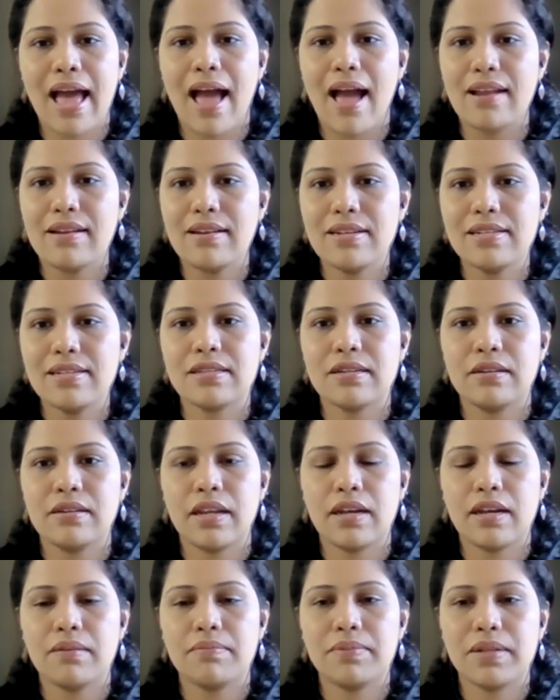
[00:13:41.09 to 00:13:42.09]
and is
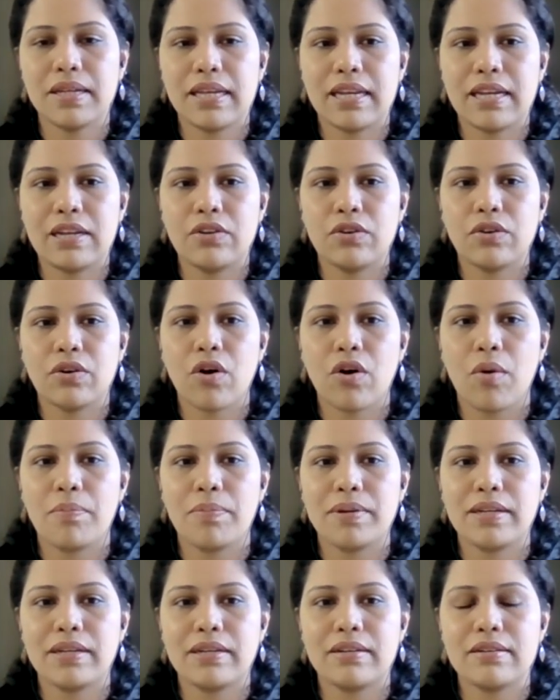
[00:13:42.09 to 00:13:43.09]
turning up the heat on
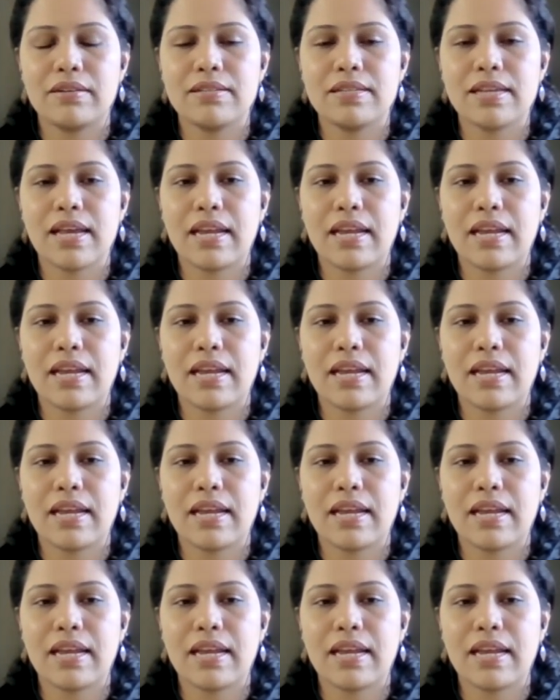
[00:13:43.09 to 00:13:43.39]
competitors